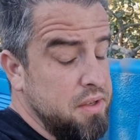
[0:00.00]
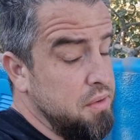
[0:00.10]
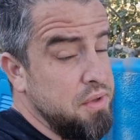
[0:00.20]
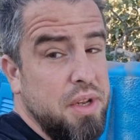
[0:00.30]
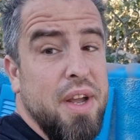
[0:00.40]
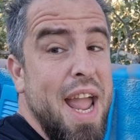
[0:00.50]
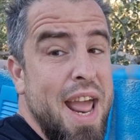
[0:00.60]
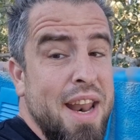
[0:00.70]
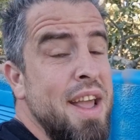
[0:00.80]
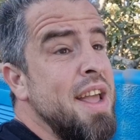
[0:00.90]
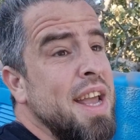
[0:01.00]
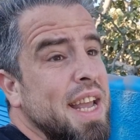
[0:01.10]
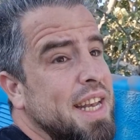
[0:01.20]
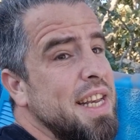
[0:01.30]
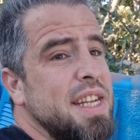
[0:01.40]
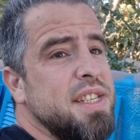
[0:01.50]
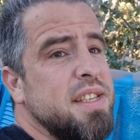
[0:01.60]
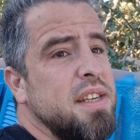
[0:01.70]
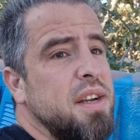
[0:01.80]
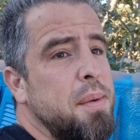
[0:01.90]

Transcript: Well, again, it needs